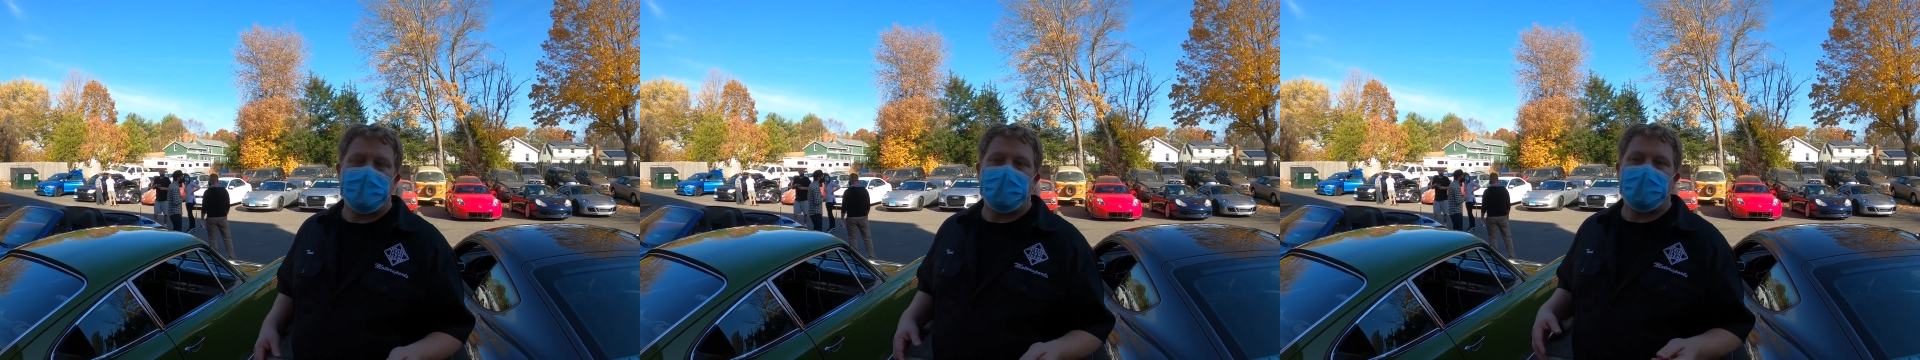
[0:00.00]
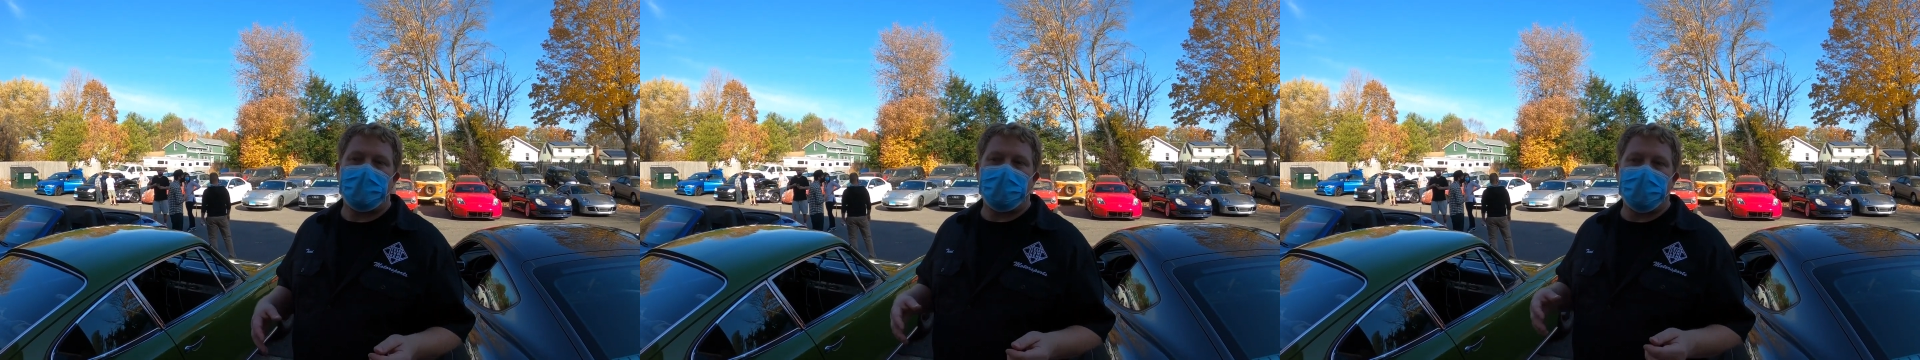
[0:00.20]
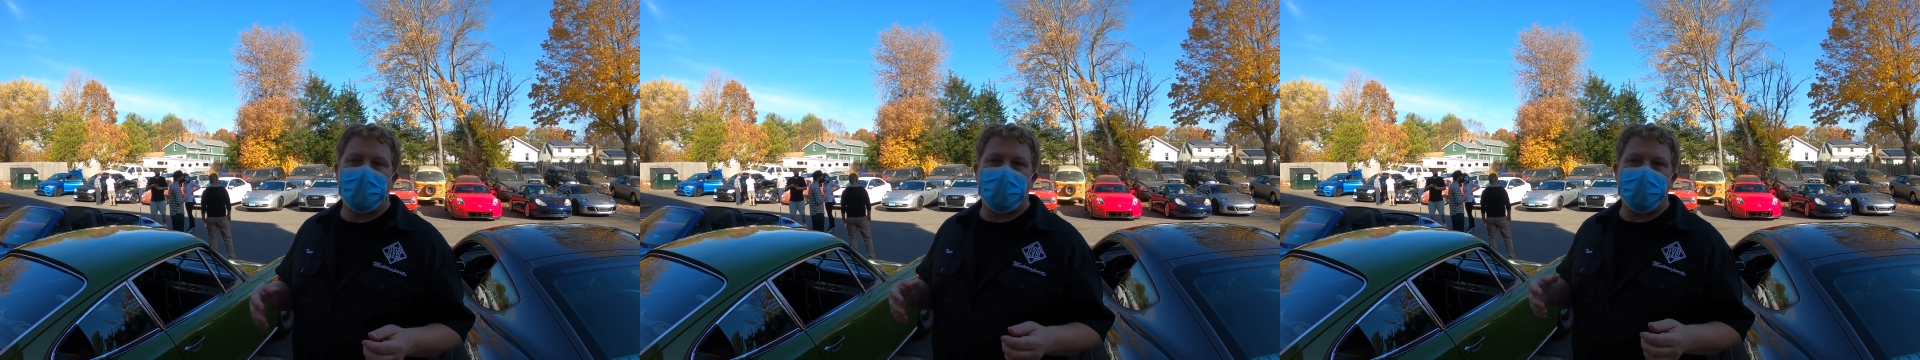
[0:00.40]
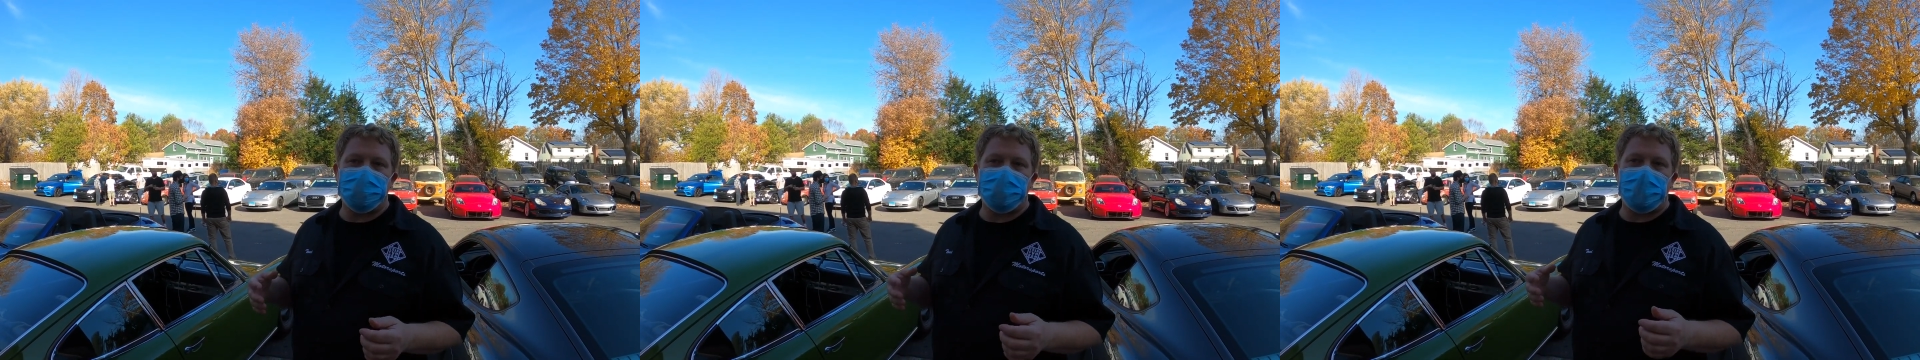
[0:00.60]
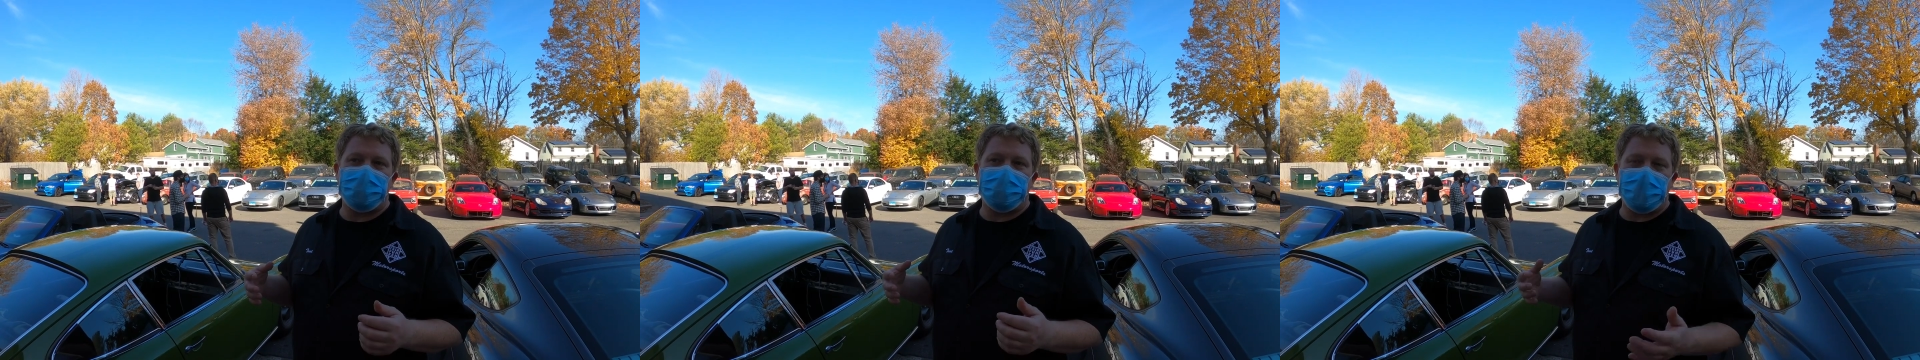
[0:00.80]
Of
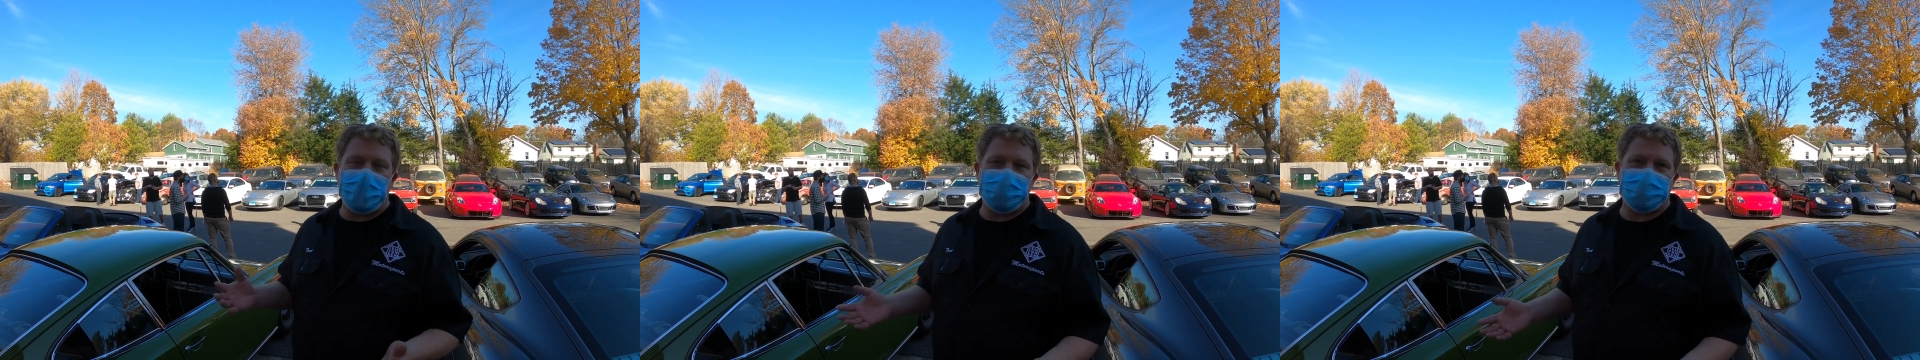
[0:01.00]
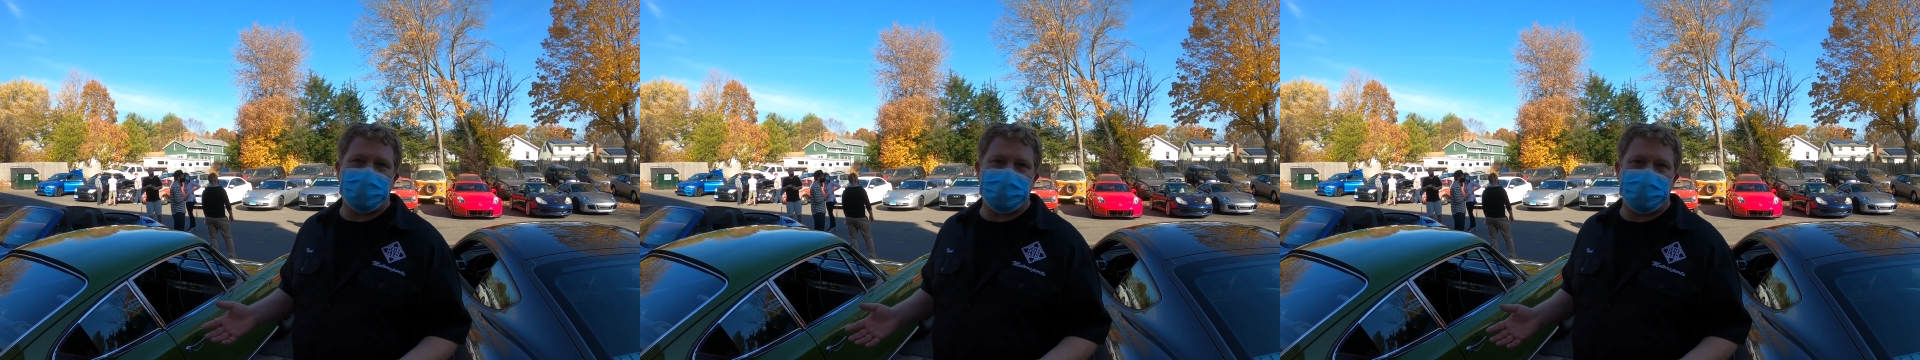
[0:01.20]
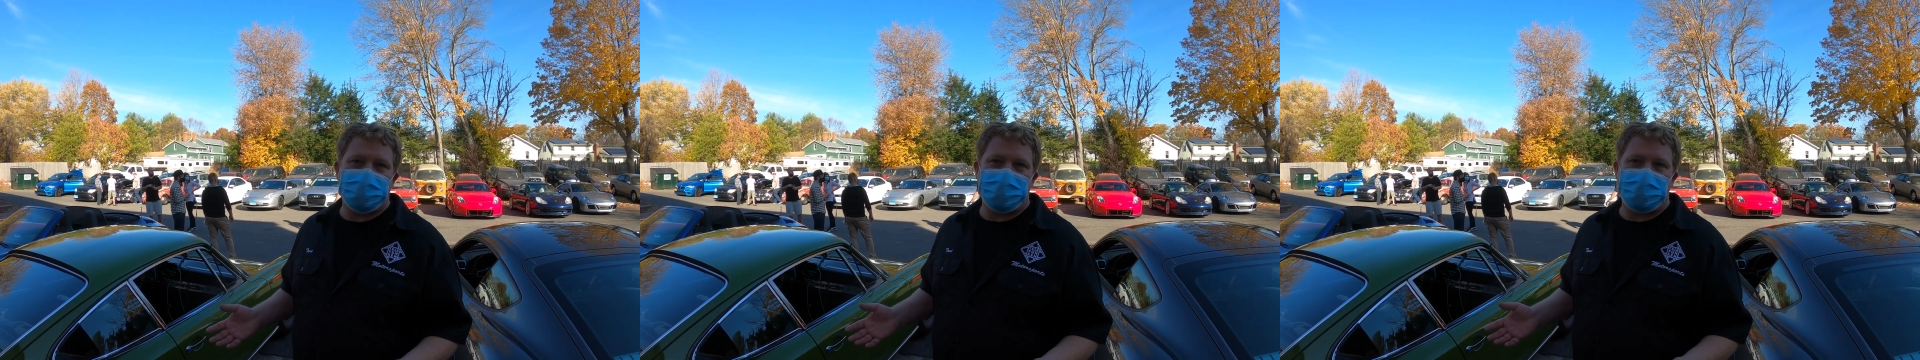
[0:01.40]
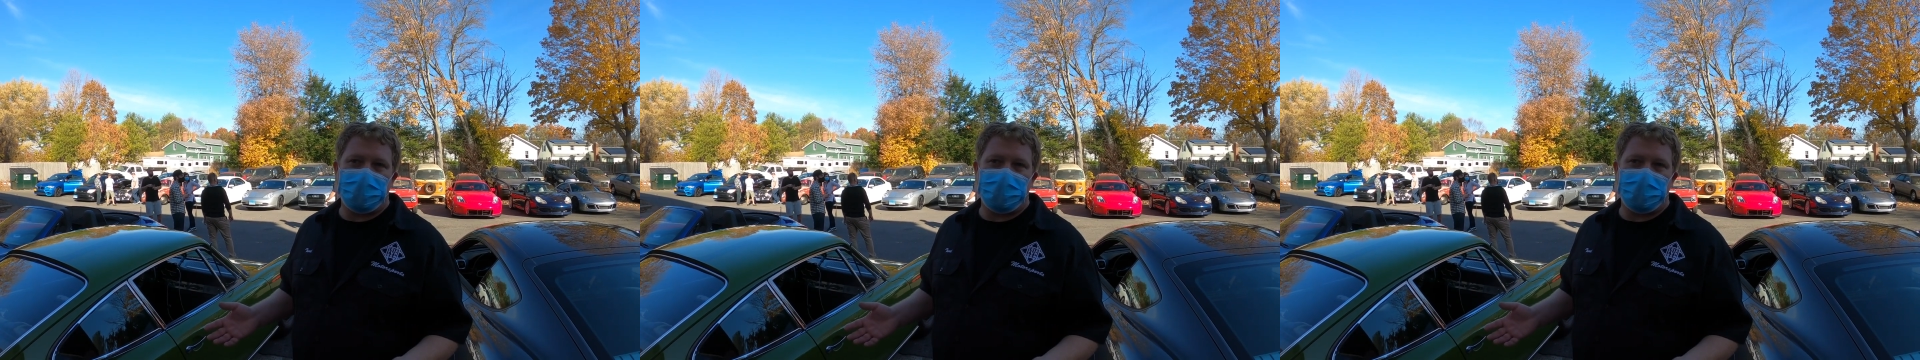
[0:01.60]
course, they raced